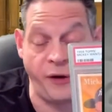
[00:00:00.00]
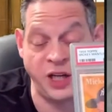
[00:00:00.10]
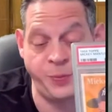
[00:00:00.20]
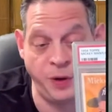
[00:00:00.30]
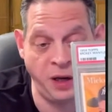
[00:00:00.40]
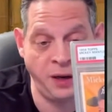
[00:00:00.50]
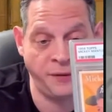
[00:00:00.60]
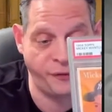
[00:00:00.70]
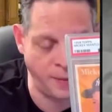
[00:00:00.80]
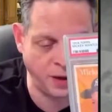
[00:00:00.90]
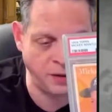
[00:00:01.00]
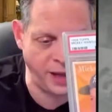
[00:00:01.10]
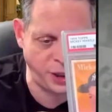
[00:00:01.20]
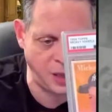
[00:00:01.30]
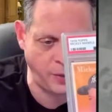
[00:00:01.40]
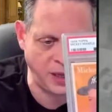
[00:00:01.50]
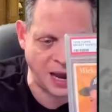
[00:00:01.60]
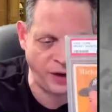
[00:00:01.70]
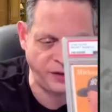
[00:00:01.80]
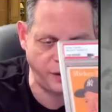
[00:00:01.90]
beauty from a collection that we got
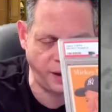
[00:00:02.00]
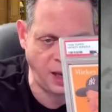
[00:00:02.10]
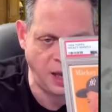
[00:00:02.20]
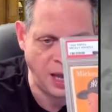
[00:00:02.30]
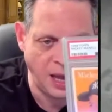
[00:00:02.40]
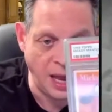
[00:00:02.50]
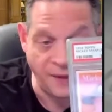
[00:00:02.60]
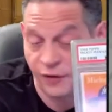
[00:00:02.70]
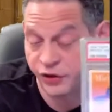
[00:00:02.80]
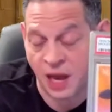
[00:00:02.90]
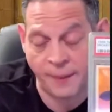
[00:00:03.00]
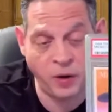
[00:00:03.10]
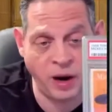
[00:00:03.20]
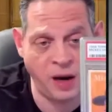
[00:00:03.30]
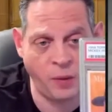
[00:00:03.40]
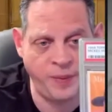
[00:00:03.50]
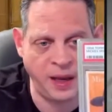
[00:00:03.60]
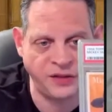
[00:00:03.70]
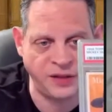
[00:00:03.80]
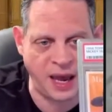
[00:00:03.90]
recently. First time we graded it with
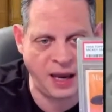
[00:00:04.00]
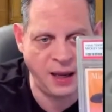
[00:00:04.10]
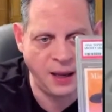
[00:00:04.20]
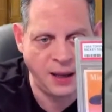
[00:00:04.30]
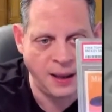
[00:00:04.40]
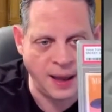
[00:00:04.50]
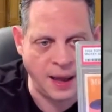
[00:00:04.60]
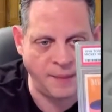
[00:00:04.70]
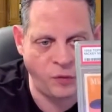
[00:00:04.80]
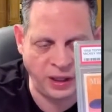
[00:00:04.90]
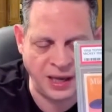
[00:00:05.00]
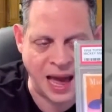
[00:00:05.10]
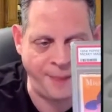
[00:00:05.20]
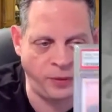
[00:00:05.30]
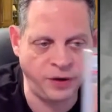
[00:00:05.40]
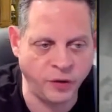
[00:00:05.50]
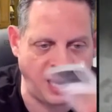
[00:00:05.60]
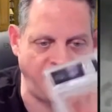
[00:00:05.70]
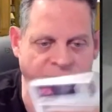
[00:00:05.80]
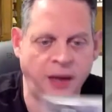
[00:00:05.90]
PSA. Really happy with the grade.
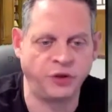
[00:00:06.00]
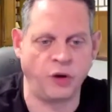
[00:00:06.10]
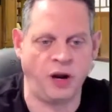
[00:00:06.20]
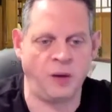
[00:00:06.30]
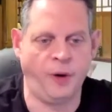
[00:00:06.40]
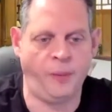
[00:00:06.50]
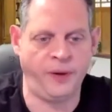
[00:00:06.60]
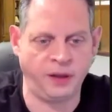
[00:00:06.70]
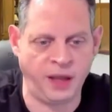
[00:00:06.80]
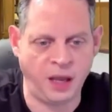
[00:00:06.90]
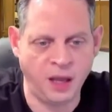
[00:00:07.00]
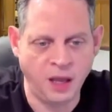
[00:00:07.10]
I think it was graded appropriately.